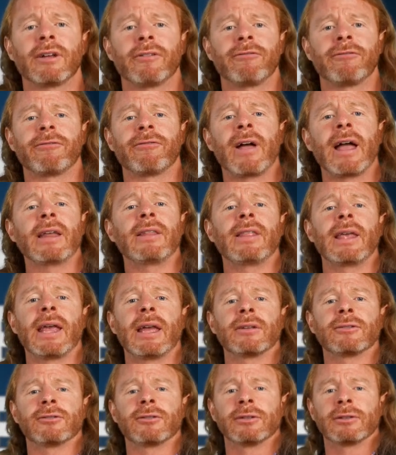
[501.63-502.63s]
to find
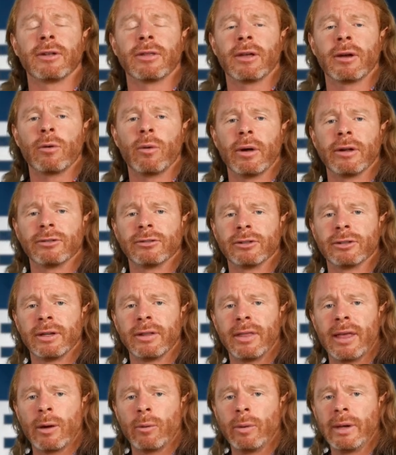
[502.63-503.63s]
the answer to the
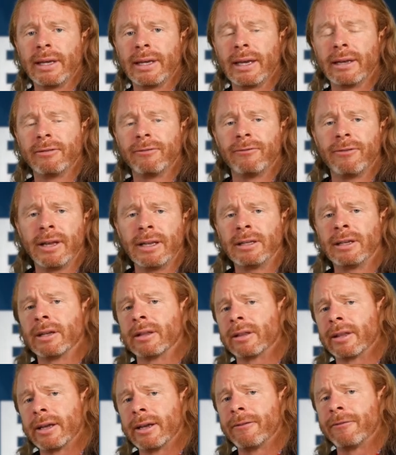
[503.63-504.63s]
question that we
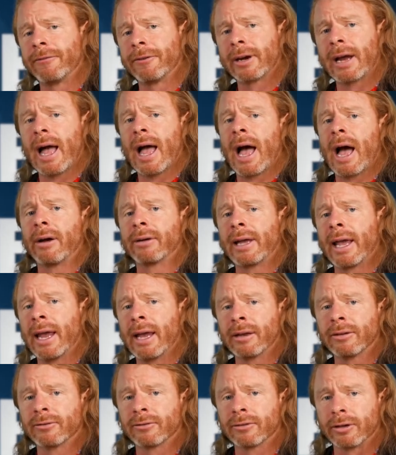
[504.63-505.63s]
conveniently forgot how to
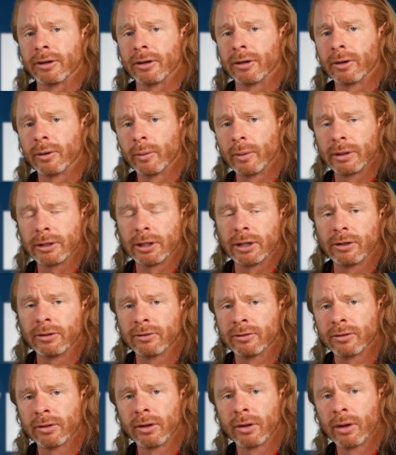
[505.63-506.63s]
answer, which
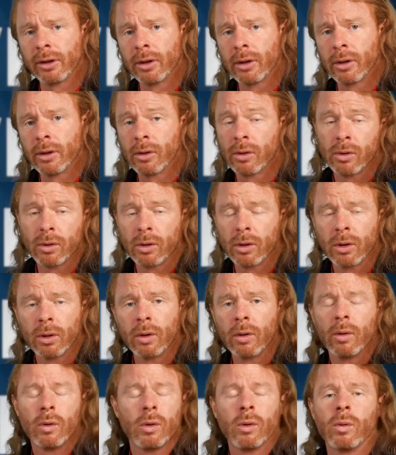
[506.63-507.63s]
is,
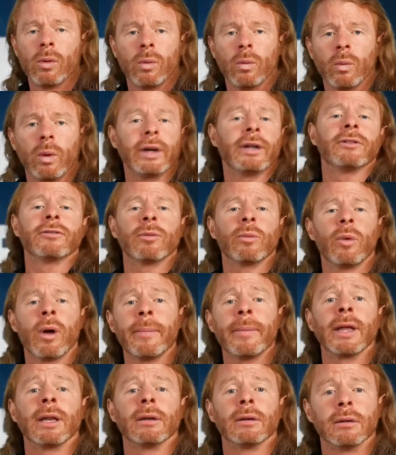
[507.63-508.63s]
what is a
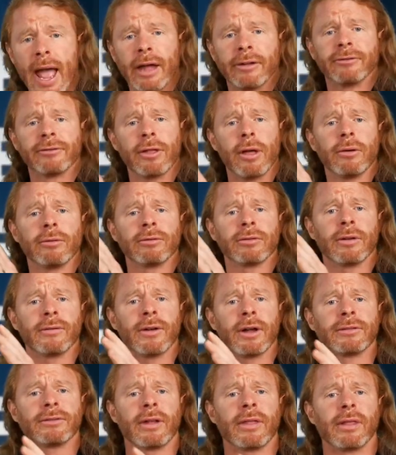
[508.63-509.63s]
woman? As those
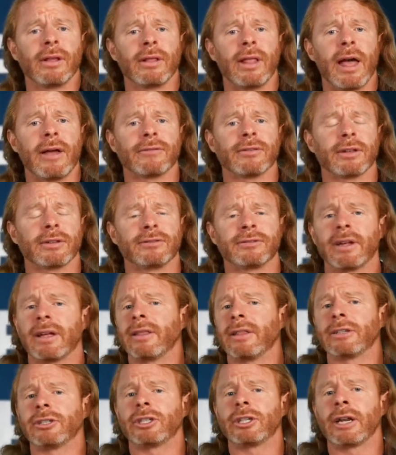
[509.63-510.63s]
of us on the left say,
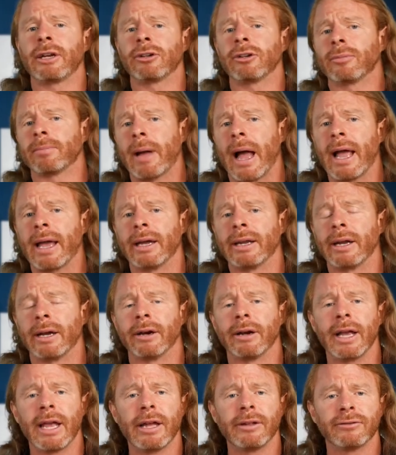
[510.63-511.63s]
the gender
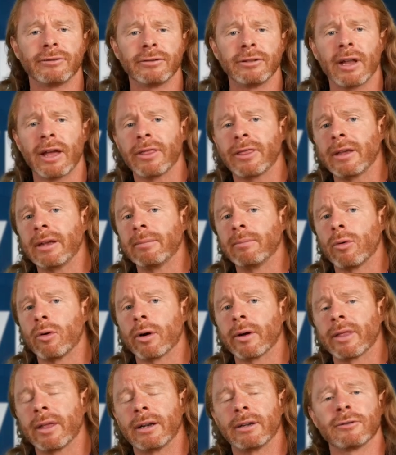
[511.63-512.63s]
binary is nothing
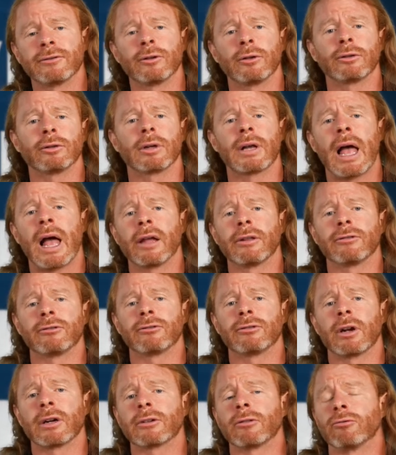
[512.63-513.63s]
more than a social
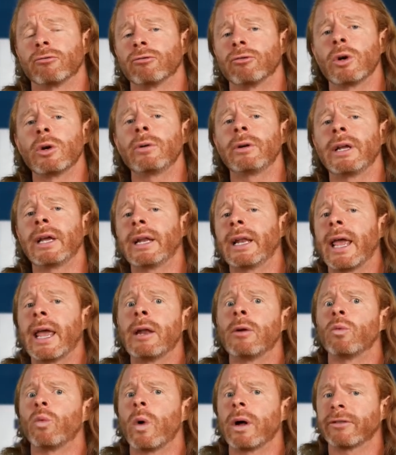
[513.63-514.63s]
construct rooted
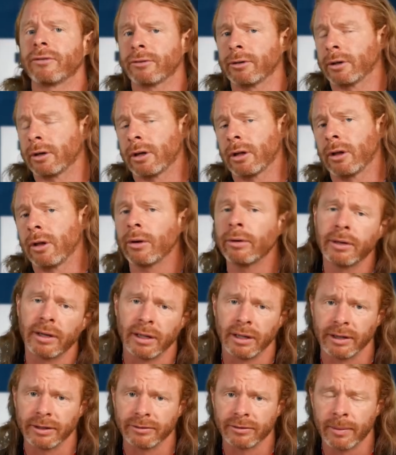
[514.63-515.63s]
in Western
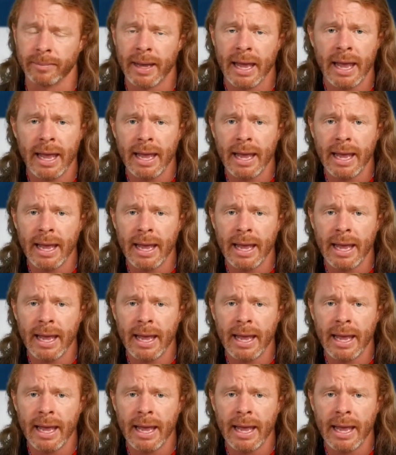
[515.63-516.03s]
colonialism,